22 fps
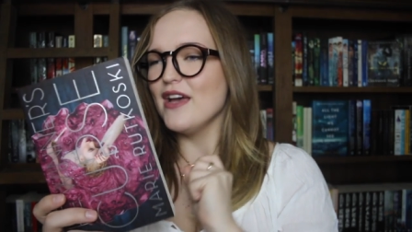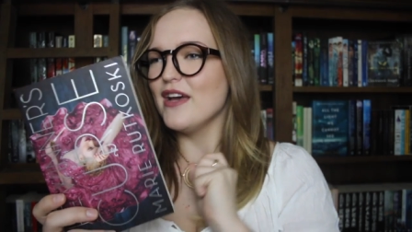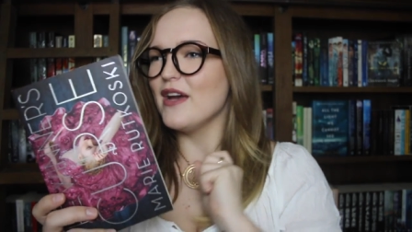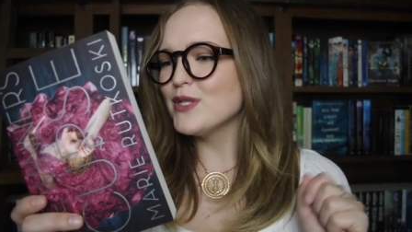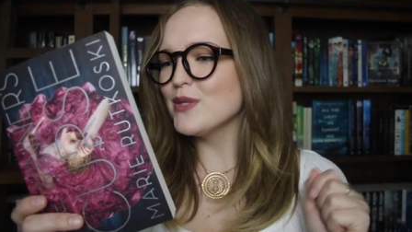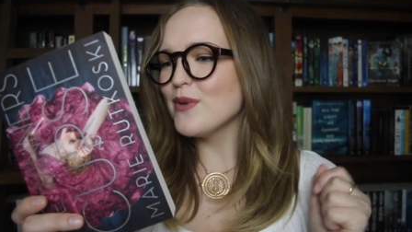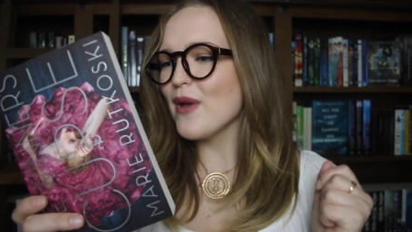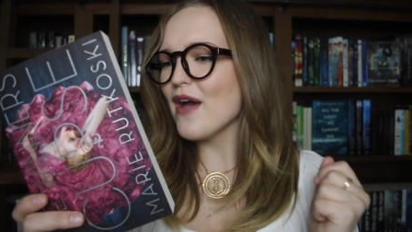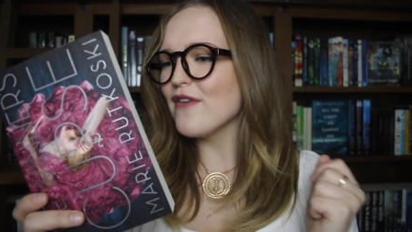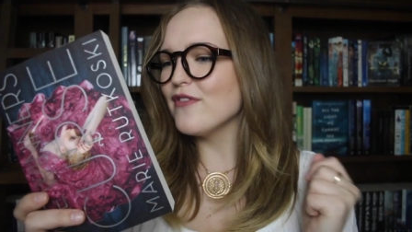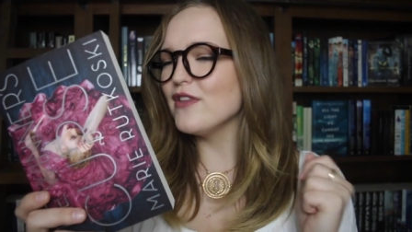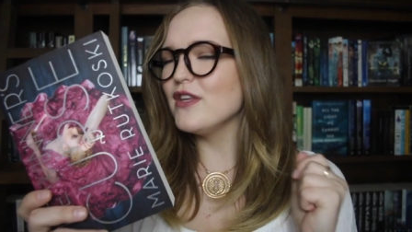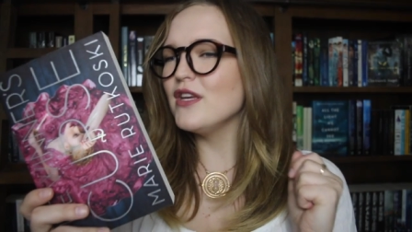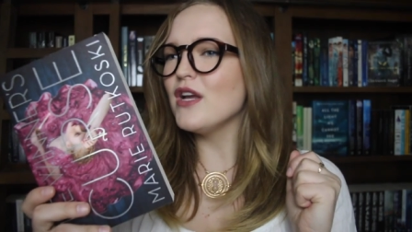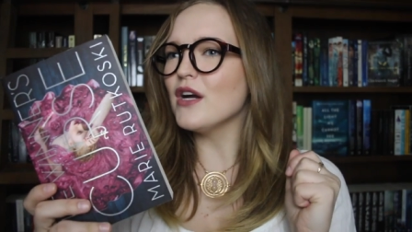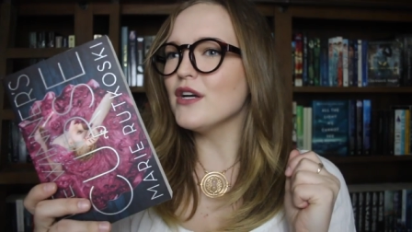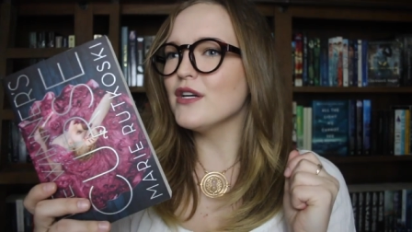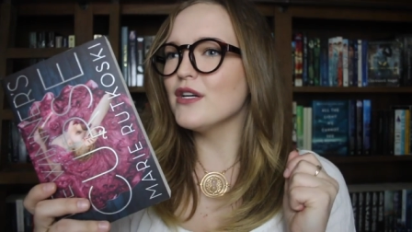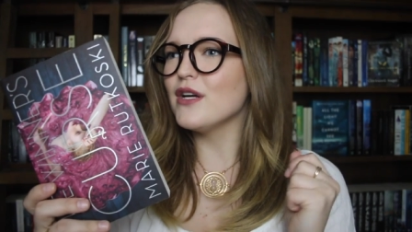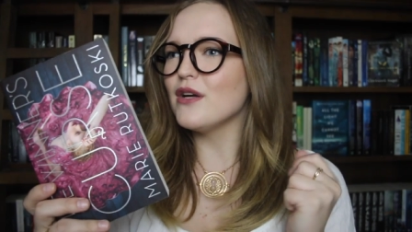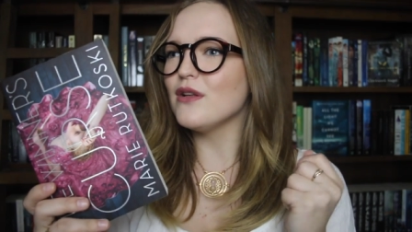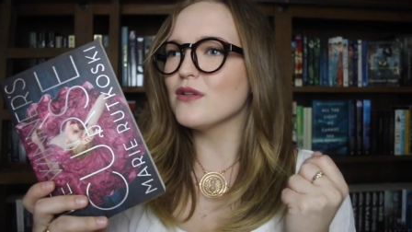So you have a
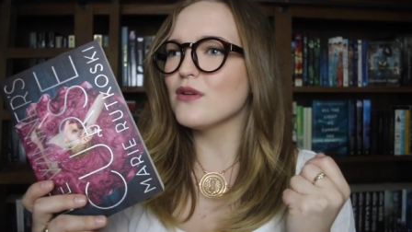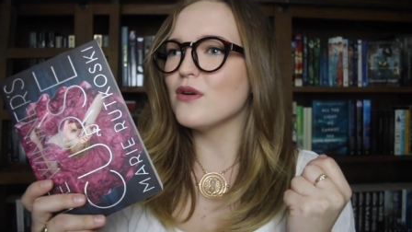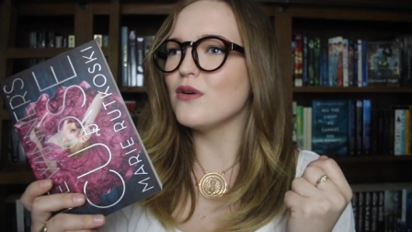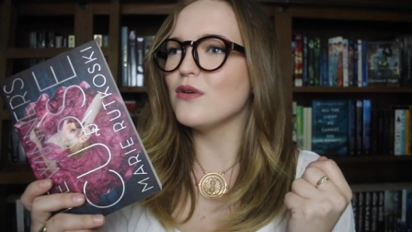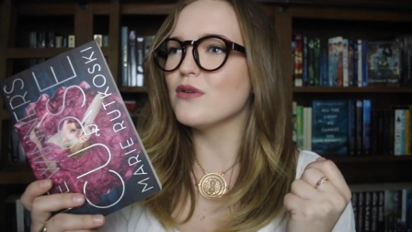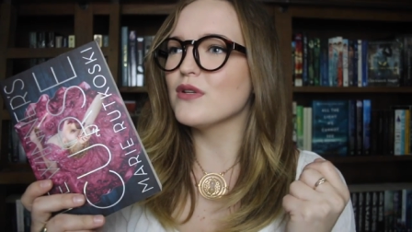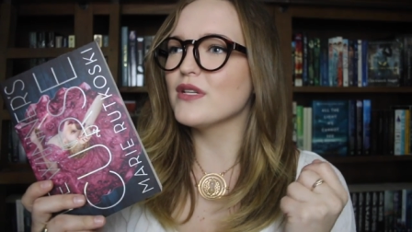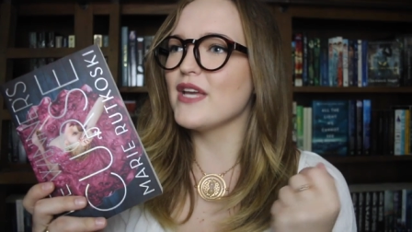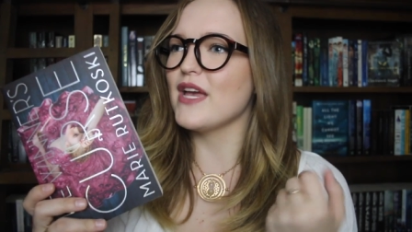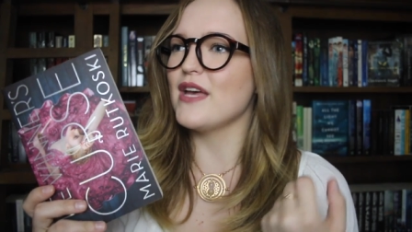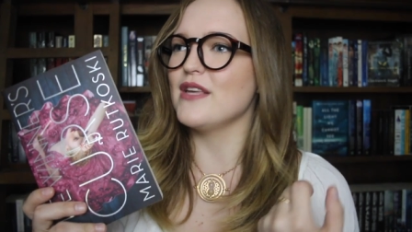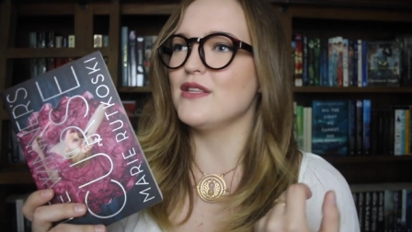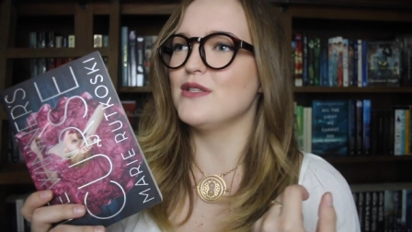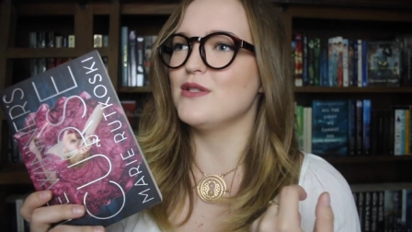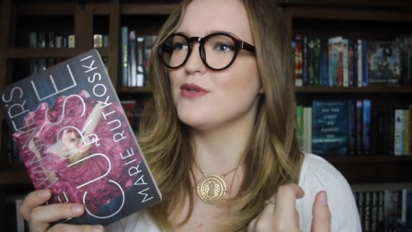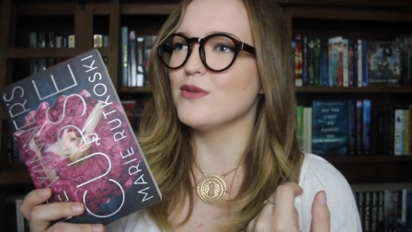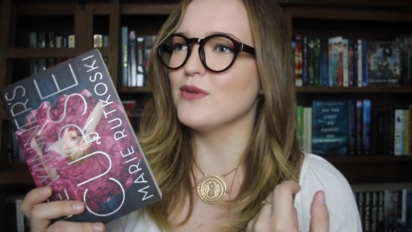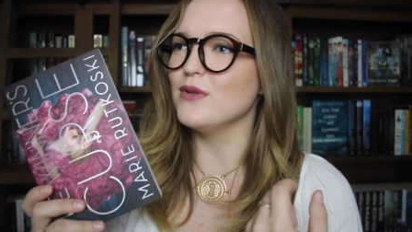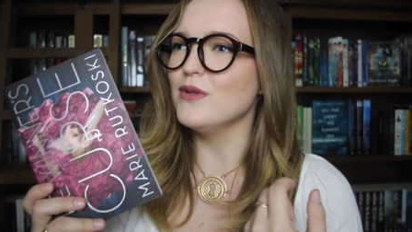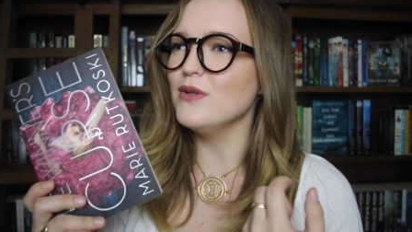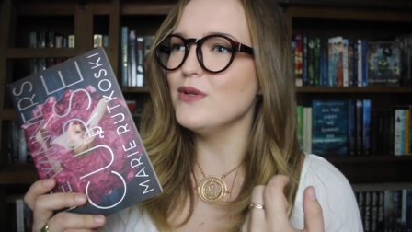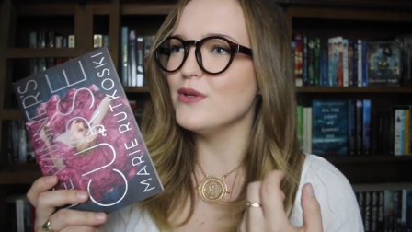young girl called
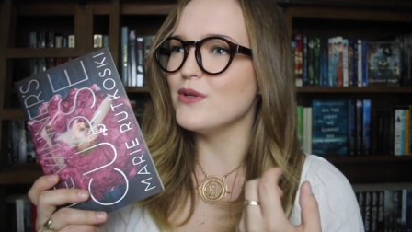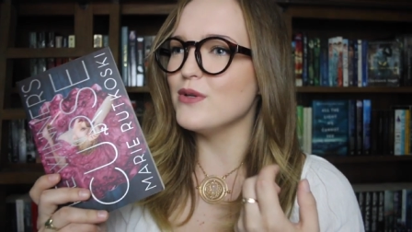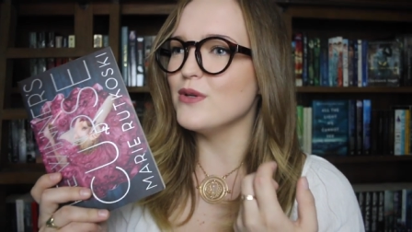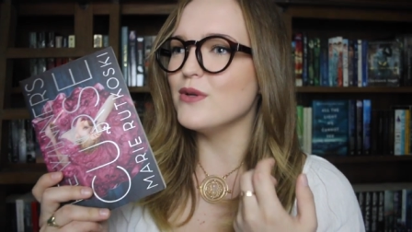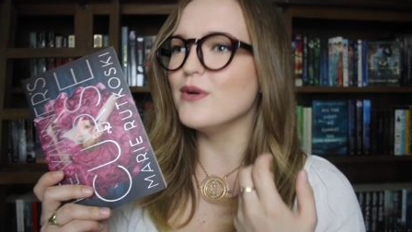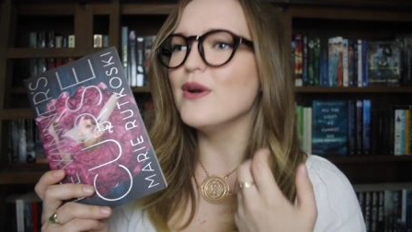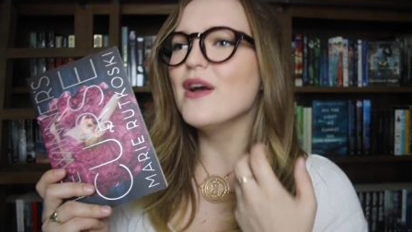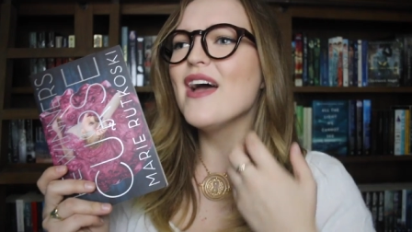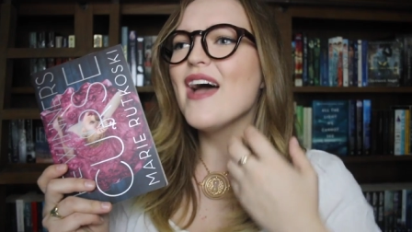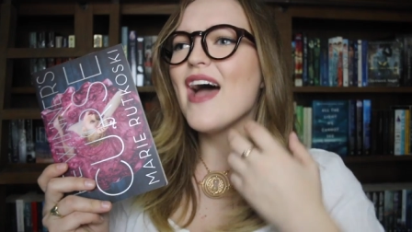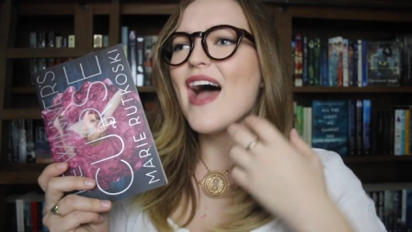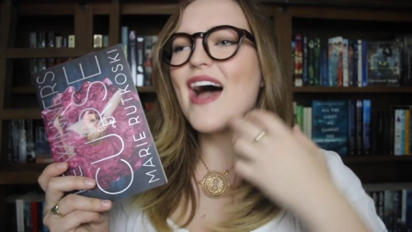Kestrel who